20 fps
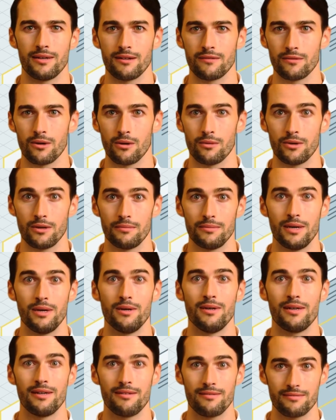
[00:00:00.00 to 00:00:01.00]
a
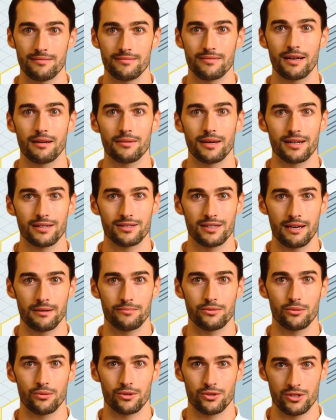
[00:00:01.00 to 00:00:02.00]
vulnerability, they may
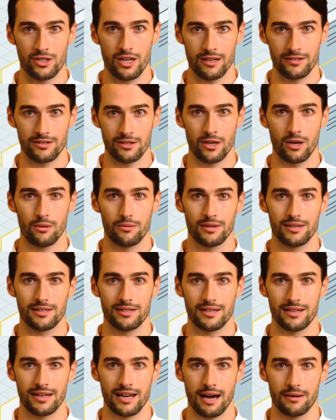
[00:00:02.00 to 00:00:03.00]
attempt to inject code into
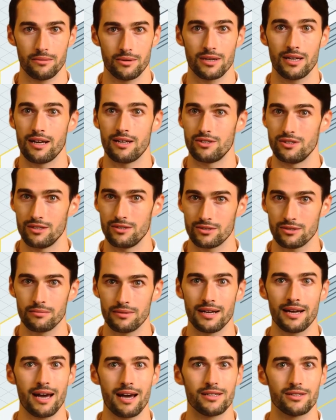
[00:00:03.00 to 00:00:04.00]
the application to
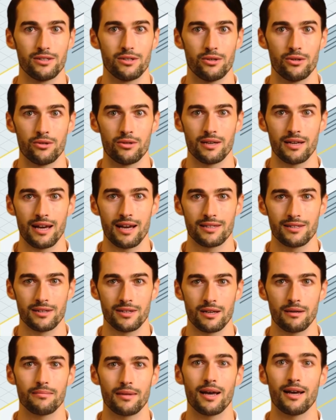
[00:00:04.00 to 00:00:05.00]
be executed as a
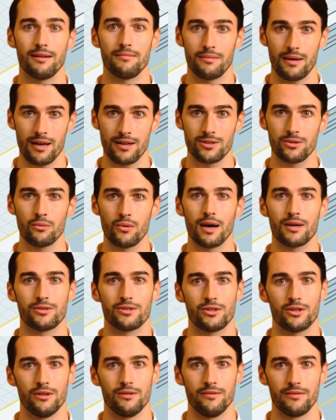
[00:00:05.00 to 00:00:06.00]
command by its web
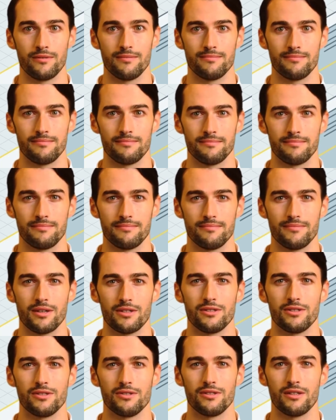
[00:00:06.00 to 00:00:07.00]
server.
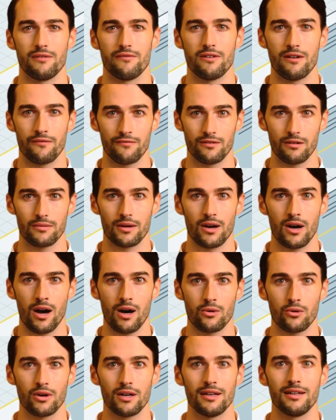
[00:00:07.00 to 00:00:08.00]
This is different from an
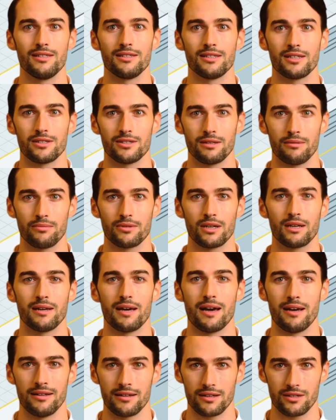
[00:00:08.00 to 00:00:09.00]
operating system
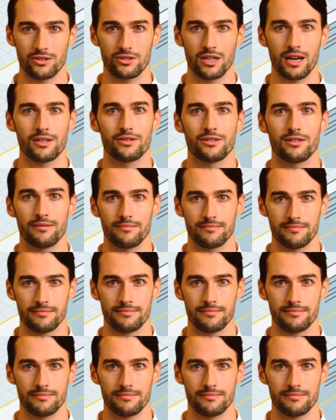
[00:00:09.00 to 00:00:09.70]
command injection.